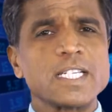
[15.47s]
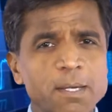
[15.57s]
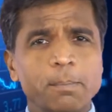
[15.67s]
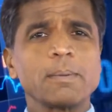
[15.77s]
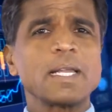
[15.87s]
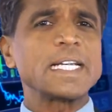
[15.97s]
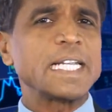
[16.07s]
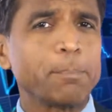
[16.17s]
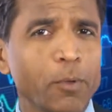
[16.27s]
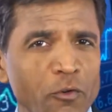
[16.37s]
Some people are
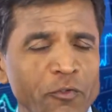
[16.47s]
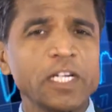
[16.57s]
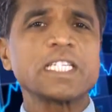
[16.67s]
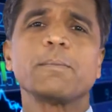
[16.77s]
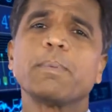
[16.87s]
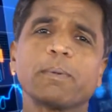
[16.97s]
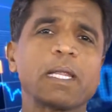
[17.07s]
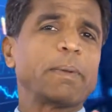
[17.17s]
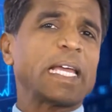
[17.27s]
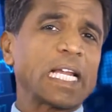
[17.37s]
getting profits, some people are
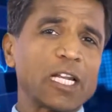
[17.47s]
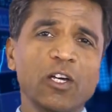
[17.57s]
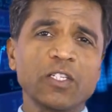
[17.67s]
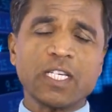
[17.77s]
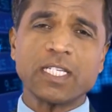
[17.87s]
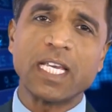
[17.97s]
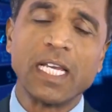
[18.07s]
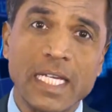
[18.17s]
making losses,